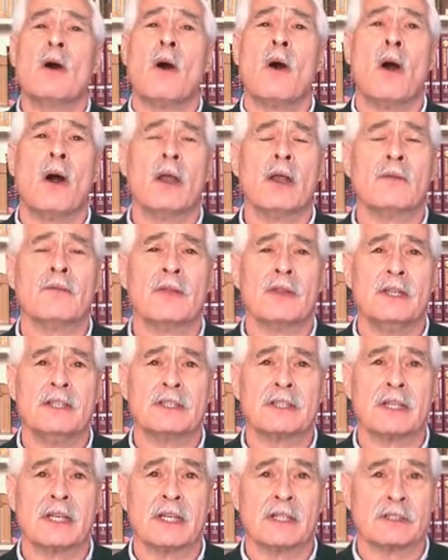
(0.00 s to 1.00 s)
All of
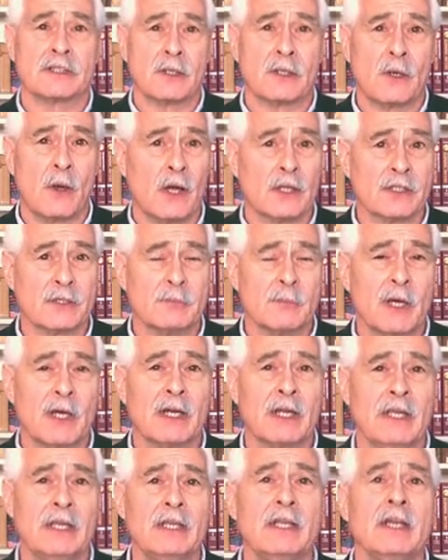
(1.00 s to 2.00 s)
these things cost
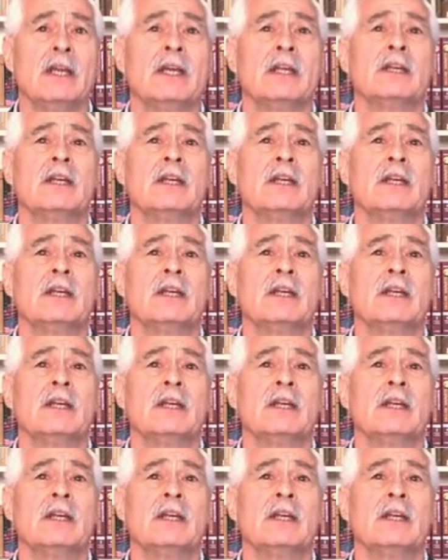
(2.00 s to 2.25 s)
money,